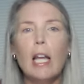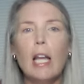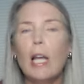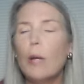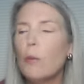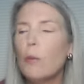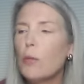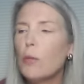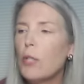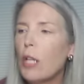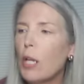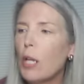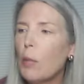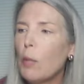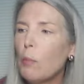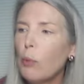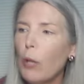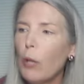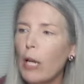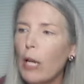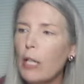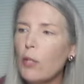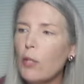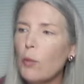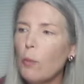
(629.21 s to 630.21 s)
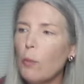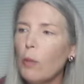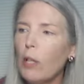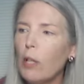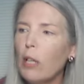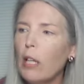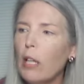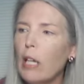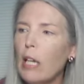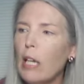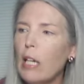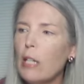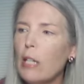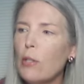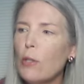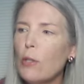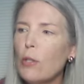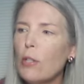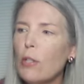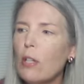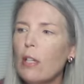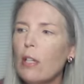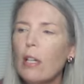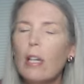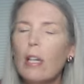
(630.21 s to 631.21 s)
it was in a press
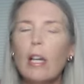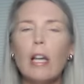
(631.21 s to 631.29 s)
release,